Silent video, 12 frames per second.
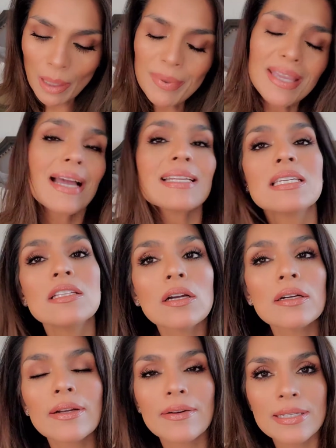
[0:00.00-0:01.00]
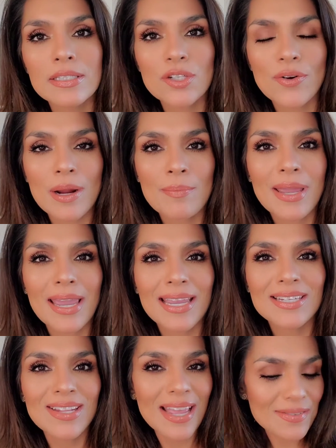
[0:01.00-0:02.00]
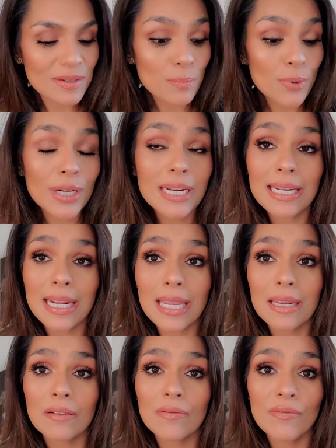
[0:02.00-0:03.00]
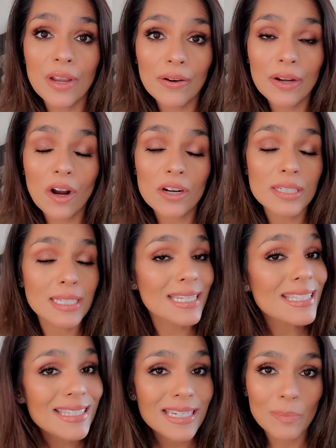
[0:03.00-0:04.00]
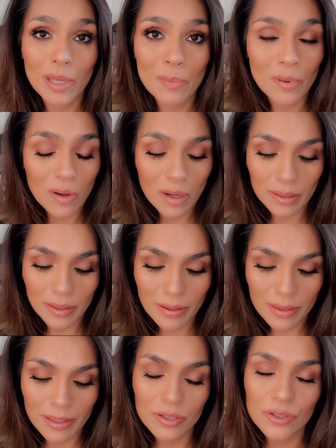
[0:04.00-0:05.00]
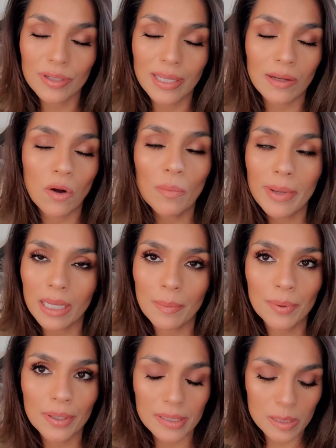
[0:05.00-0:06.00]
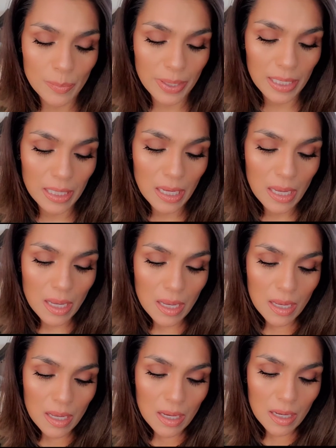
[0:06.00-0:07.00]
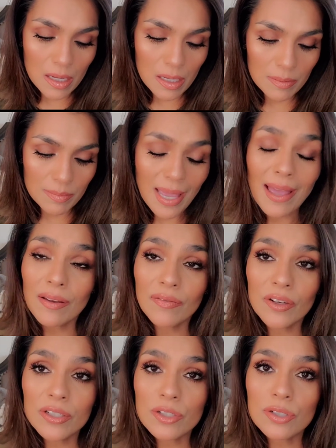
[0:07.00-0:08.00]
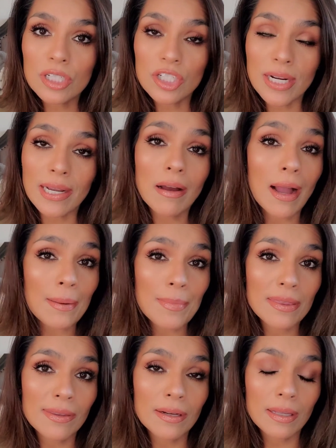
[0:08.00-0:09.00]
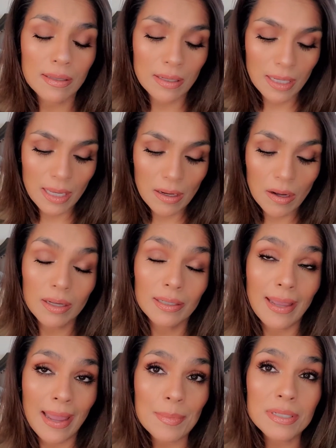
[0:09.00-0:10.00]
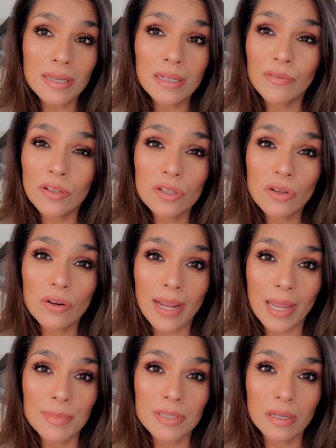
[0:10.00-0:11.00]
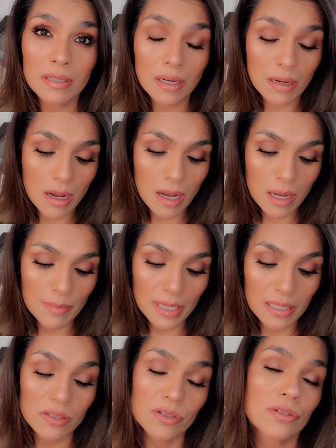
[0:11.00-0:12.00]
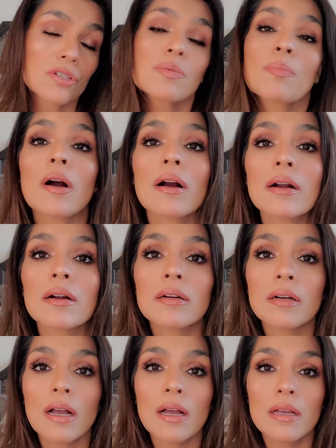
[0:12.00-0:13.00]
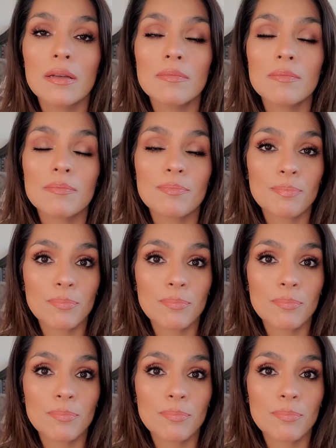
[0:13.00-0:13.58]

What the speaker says: But yeah, I did look on our Instagram page and they have some pretty neat, very artistic people on there that are doing like whole makeup looks. But yeah, if you're interested, check out iMethod. And then again on Amazon, if you just go to Amazon.com in the search bar and